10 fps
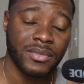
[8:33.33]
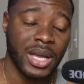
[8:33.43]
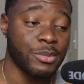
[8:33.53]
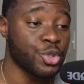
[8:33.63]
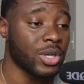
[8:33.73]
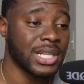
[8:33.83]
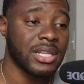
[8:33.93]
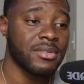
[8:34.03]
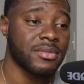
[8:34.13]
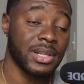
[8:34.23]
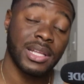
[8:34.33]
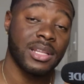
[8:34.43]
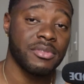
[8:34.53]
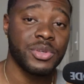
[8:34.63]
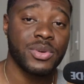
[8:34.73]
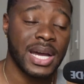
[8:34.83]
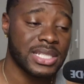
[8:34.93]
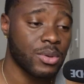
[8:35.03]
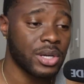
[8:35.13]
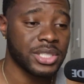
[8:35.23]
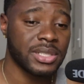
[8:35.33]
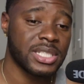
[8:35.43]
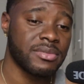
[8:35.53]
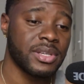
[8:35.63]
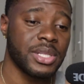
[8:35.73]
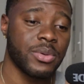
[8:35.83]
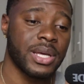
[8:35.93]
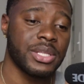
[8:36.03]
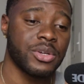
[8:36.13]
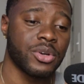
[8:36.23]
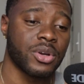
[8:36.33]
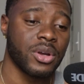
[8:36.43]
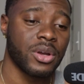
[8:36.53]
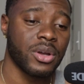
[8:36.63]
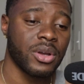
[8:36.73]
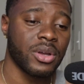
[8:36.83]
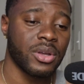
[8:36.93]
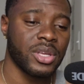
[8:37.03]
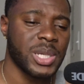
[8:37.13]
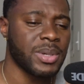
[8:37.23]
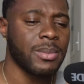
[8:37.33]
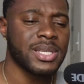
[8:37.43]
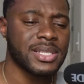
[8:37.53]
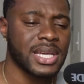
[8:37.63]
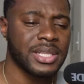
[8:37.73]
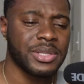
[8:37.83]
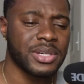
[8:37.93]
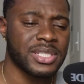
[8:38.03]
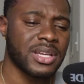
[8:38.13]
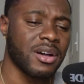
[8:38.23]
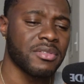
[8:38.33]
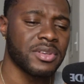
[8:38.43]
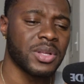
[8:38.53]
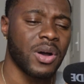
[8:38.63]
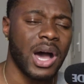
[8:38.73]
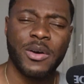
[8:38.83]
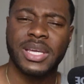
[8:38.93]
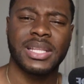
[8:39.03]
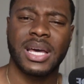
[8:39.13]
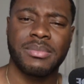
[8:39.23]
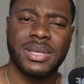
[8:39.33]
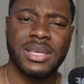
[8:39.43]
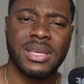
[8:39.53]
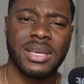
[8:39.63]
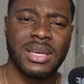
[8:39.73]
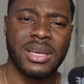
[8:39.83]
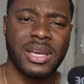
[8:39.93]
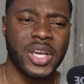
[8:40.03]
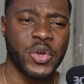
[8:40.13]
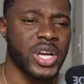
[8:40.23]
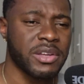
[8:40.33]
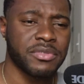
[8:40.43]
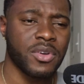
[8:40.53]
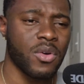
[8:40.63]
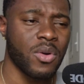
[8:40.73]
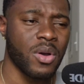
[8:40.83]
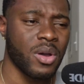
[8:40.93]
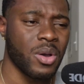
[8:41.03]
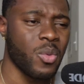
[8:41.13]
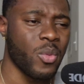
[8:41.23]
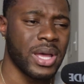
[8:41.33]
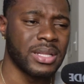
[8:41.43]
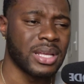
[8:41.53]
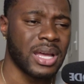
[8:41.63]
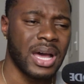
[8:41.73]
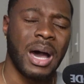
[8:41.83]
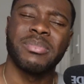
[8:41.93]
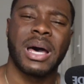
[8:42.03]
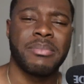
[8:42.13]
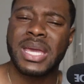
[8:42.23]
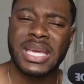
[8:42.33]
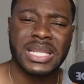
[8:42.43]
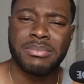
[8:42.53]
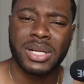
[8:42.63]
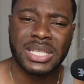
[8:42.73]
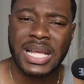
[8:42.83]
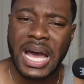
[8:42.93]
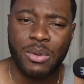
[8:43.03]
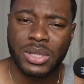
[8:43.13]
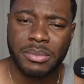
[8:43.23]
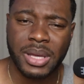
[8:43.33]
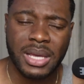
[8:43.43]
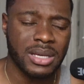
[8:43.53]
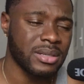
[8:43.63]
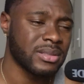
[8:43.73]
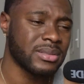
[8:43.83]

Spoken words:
I'm sure a lot of you guys are watching this video and you're probably saying to yourself, you know, how can I be grateful when I'm not making the money that I want to make?